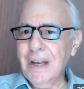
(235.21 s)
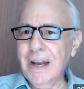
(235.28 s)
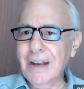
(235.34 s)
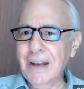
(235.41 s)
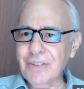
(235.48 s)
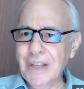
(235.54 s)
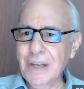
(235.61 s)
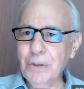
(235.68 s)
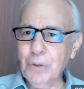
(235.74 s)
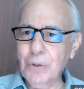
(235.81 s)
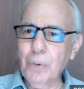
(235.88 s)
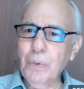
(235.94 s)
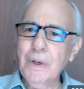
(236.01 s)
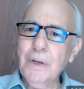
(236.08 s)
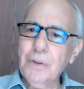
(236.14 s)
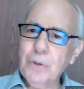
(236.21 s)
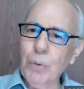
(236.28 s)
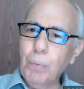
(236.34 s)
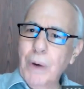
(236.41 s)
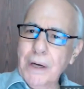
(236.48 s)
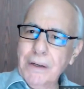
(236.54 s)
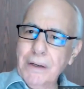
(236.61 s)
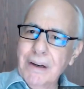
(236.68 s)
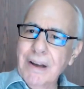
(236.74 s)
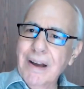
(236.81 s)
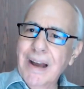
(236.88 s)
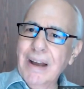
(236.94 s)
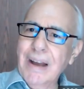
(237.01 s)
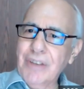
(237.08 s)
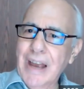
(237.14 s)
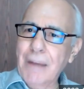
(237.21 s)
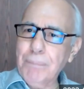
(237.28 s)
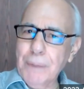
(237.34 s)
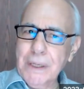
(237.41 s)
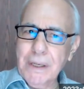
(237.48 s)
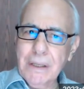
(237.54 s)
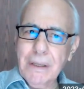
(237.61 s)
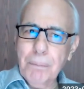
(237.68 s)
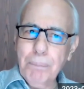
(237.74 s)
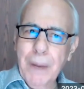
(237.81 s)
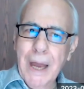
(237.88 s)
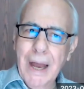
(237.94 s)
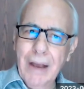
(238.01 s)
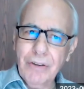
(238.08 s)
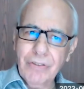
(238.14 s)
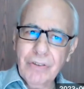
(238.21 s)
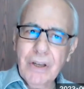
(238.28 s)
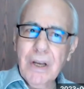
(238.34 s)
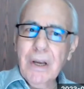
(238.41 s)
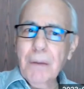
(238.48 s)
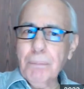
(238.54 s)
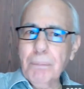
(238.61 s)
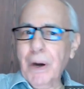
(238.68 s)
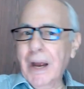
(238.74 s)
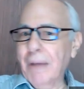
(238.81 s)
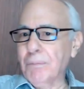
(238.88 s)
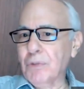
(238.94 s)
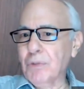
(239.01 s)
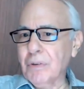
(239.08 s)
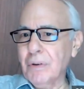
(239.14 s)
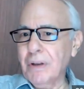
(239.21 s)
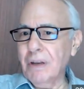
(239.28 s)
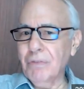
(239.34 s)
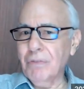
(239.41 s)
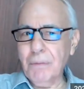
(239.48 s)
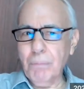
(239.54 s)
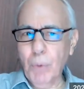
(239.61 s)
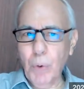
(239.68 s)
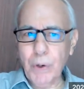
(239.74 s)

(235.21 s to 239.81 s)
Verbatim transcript: as they do to what has happened in the past, perhaps even